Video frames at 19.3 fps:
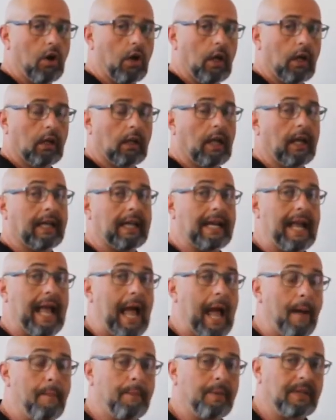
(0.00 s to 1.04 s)
like an
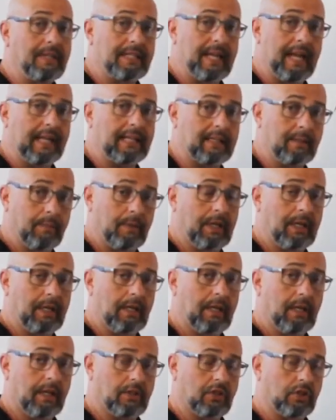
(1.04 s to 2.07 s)
appendectomy, a
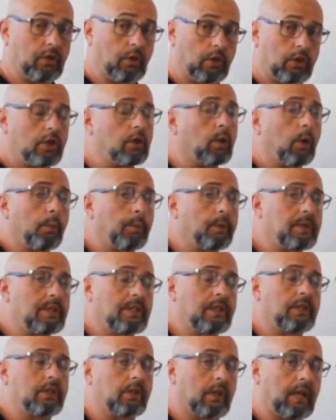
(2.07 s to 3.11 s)
surgical
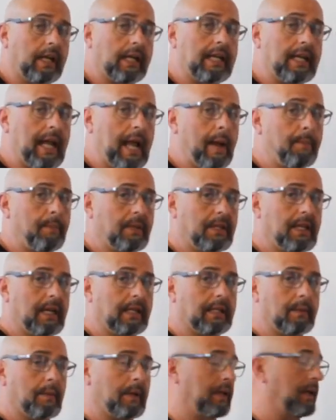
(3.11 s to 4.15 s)
procedure like an
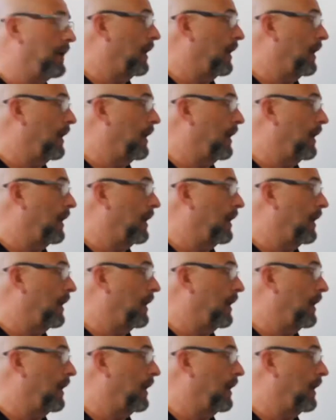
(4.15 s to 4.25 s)
appendectomy,